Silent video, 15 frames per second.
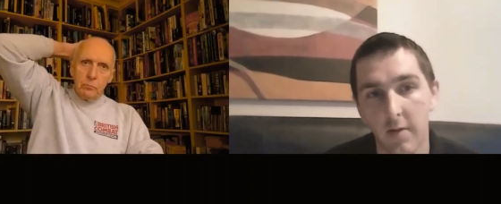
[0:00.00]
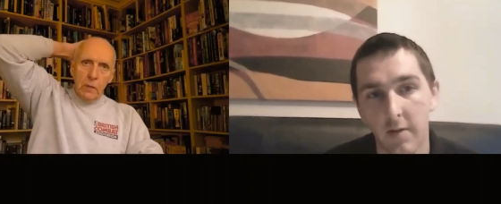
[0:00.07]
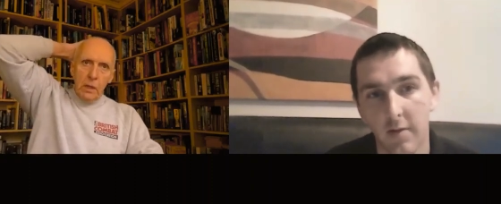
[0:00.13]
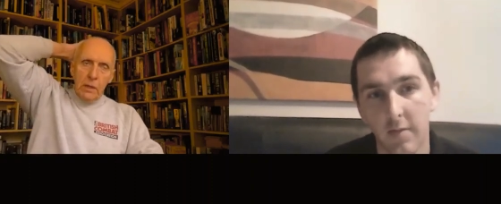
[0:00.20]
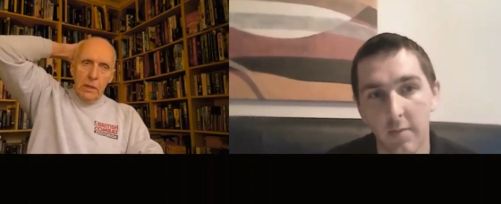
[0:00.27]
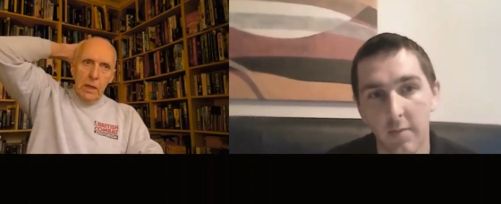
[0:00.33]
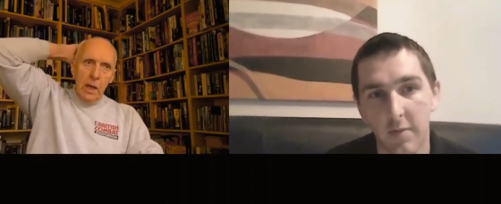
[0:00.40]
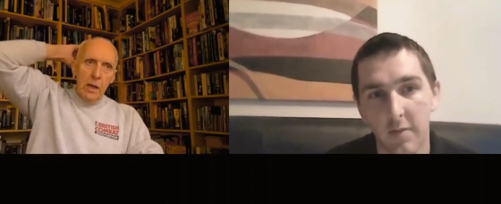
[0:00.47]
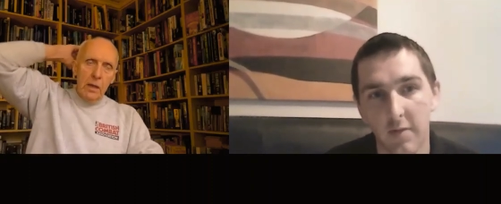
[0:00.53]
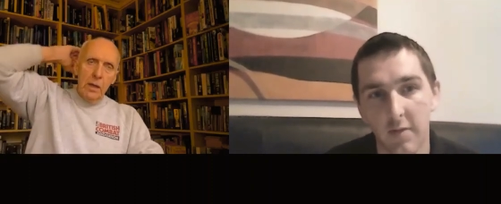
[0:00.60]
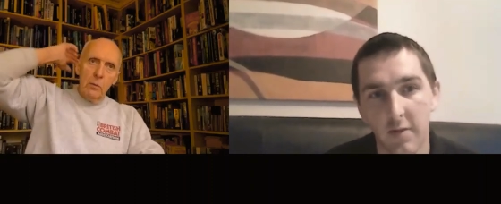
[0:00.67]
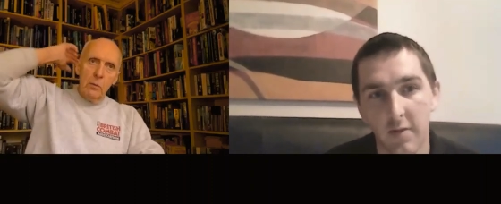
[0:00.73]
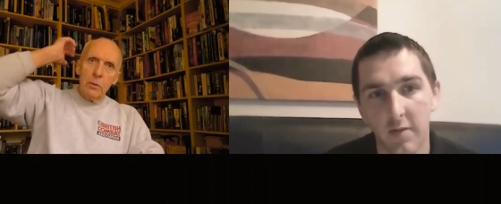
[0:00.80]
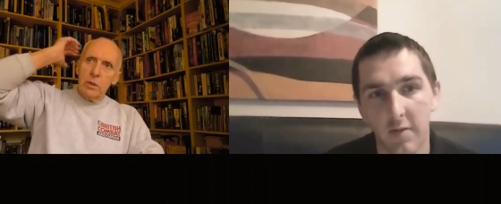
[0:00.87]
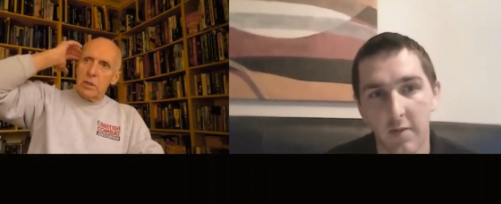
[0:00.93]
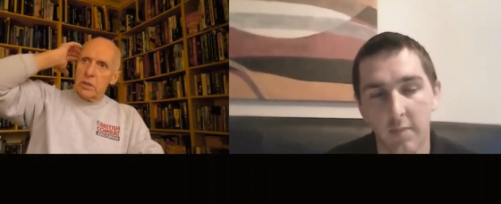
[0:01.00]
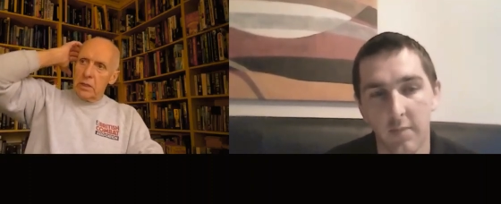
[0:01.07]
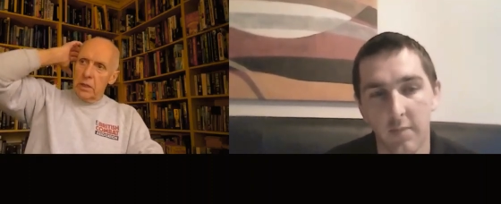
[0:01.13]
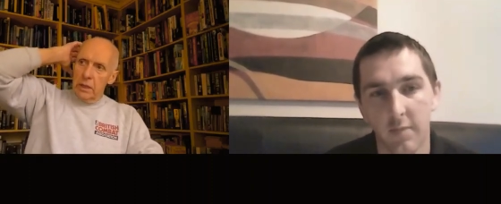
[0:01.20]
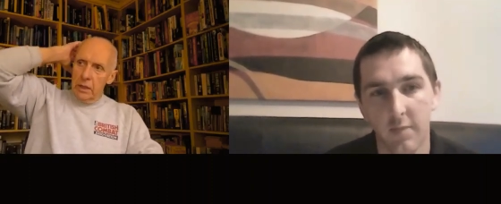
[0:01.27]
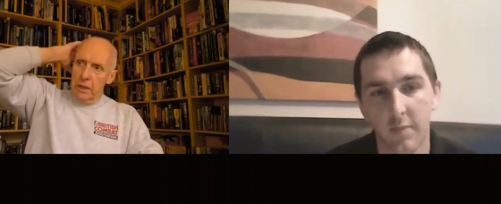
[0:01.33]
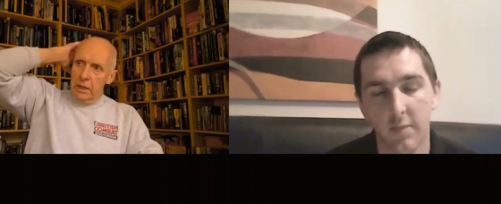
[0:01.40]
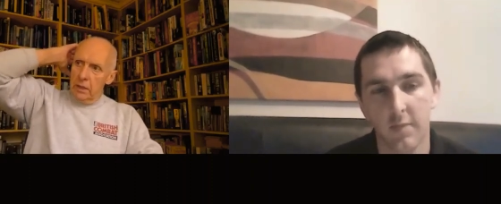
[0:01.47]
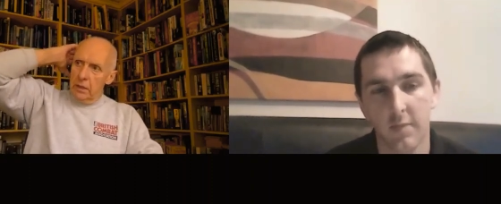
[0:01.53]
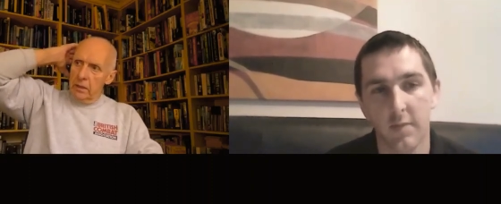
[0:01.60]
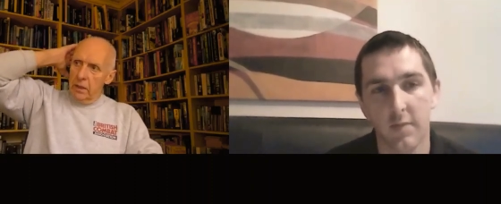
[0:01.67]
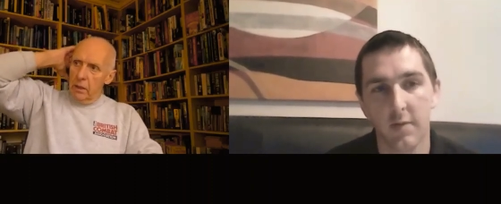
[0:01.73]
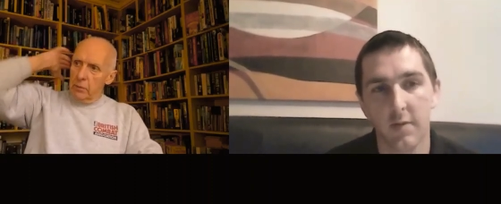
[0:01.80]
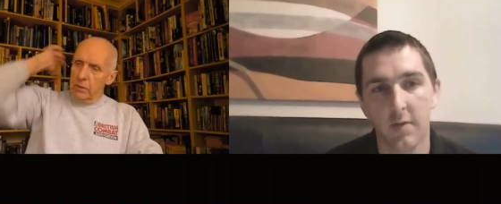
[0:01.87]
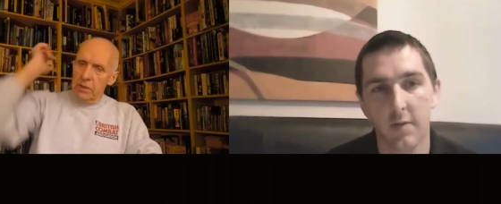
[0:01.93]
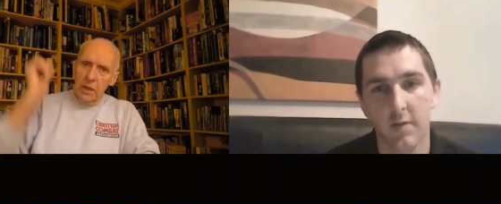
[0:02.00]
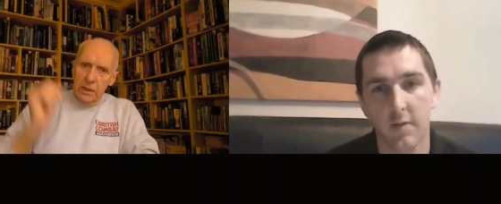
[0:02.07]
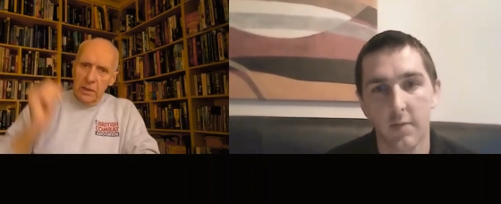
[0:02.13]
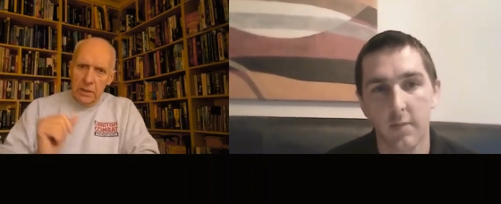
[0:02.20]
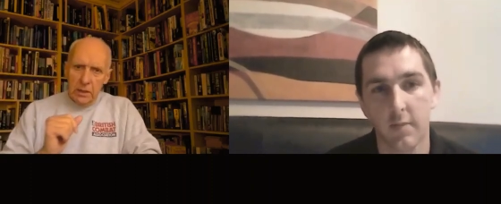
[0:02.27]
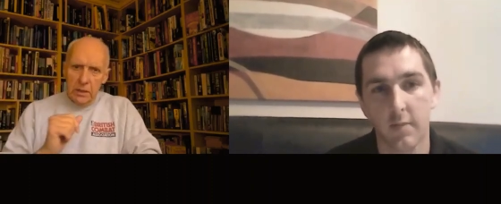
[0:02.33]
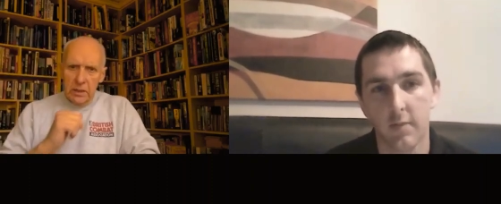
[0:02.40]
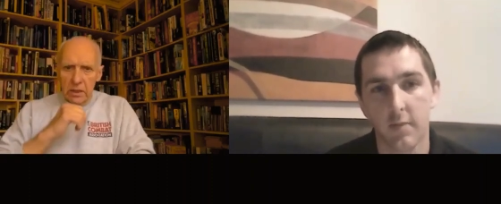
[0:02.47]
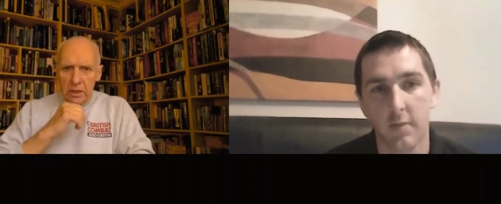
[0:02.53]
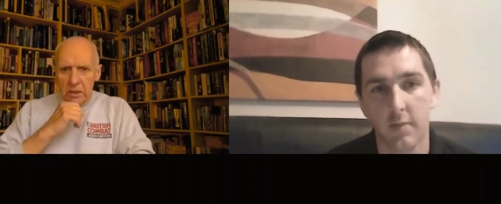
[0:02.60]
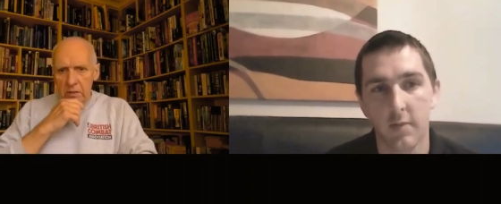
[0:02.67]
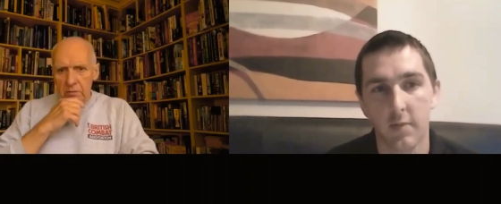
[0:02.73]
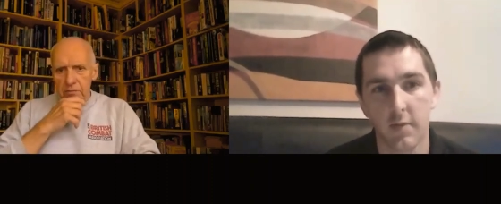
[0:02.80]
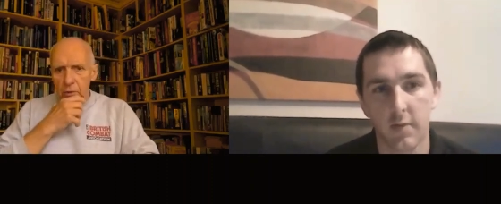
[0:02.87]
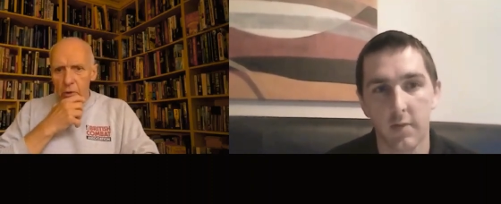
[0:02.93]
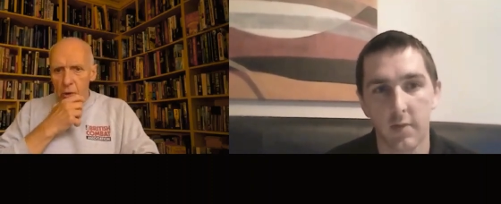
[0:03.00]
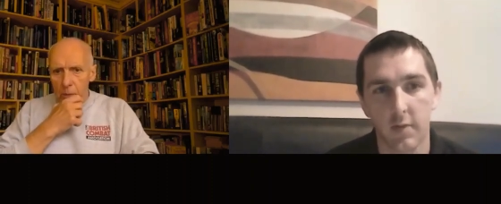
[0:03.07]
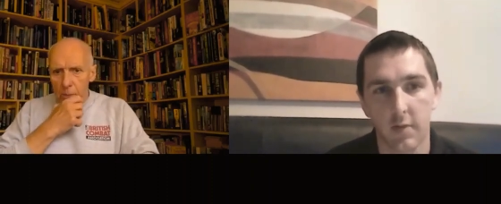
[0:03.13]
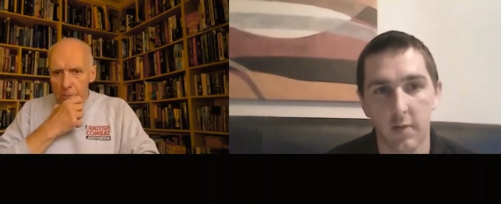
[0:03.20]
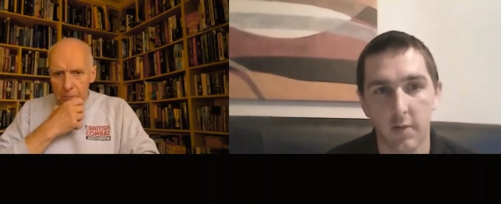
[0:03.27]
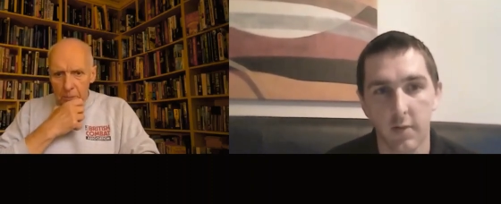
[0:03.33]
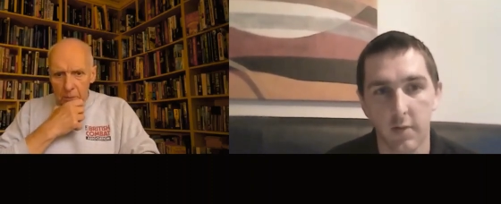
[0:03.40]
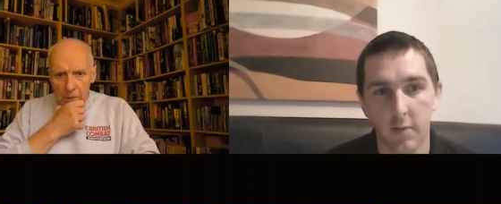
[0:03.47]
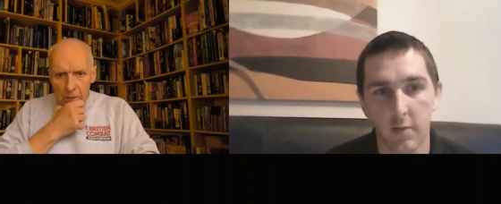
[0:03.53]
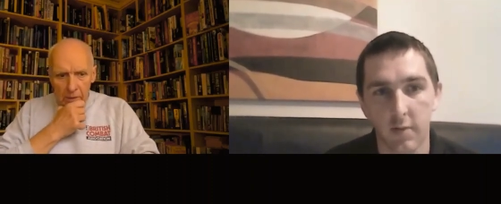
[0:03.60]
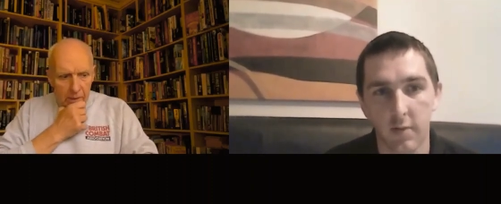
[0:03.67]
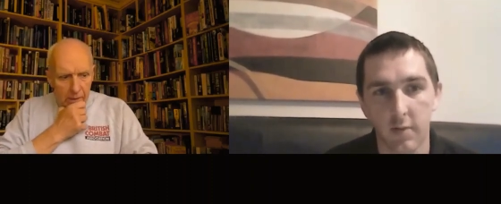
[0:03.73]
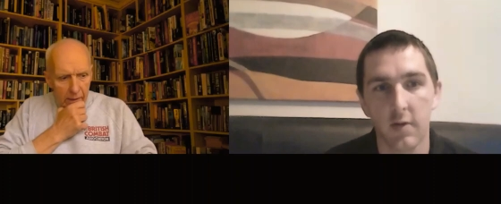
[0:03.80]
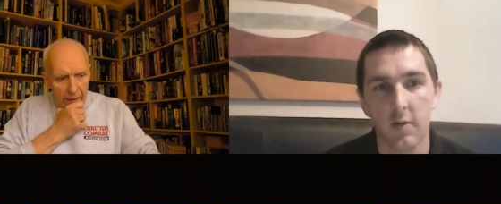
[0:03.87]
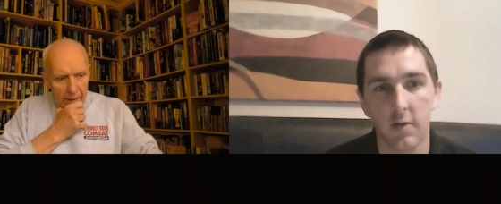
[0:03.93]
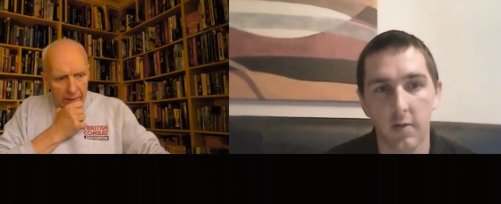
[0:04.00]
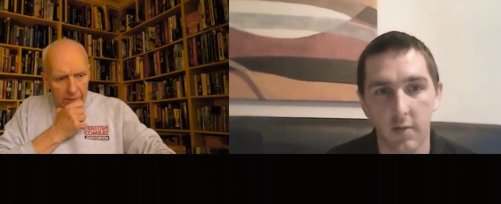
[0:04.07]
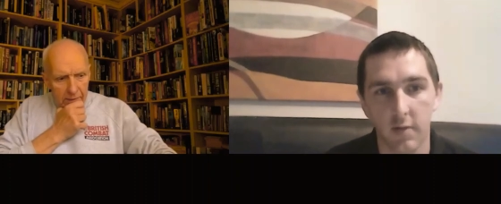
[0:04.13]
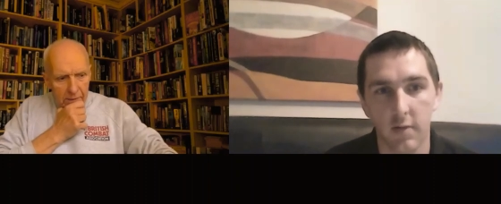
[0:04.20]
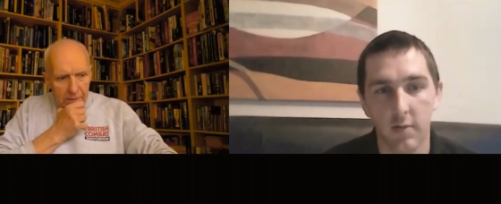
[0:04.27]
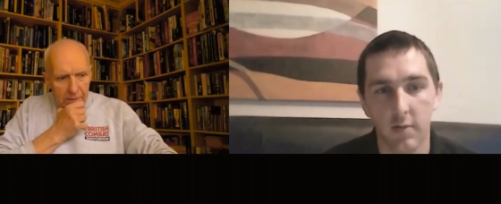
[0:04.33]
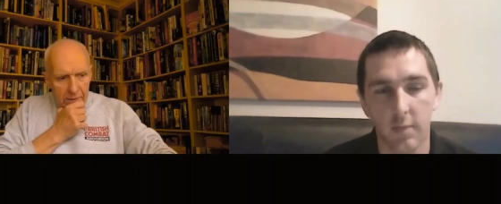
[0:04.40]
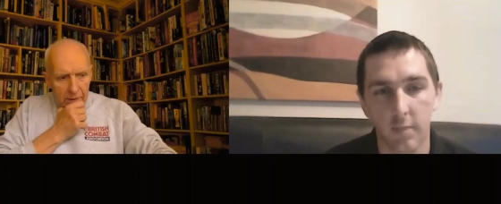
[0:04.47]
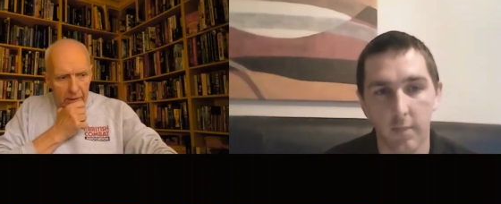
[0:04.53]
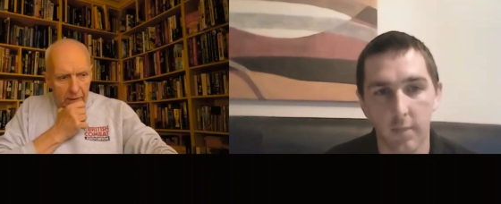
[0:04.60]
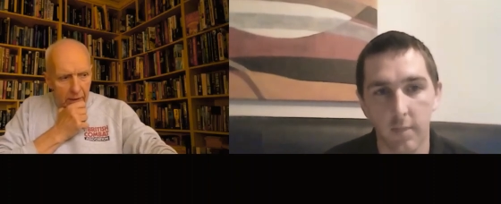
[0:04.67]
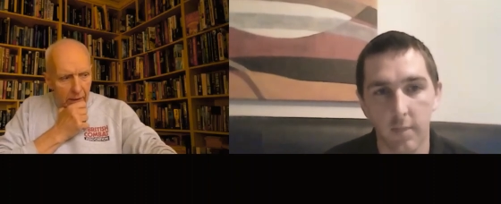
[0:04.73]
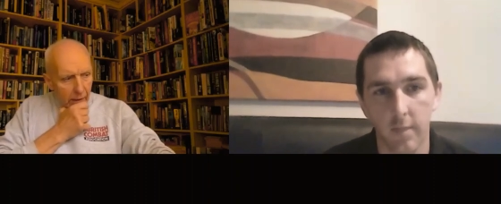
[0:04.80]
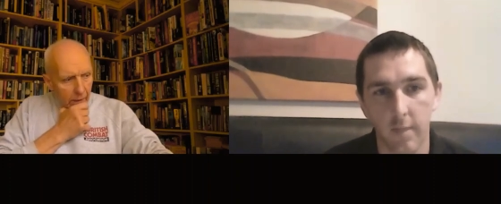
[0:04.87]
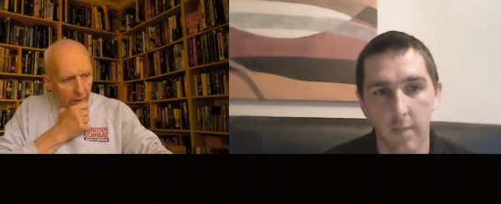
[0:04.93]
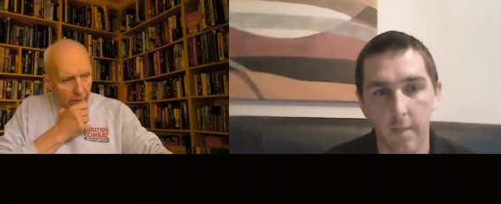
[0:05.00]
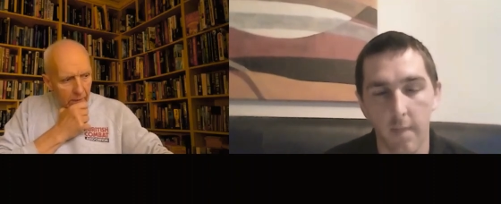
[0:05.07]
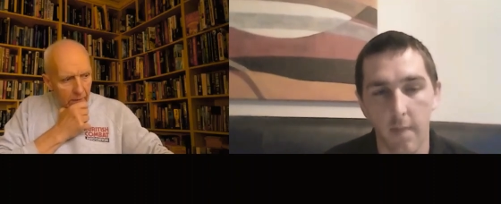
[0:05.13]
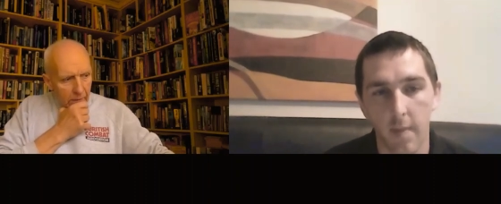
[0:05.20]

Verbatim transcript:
Speaker 1: Yeah, that was uh, that was 1964, and uh,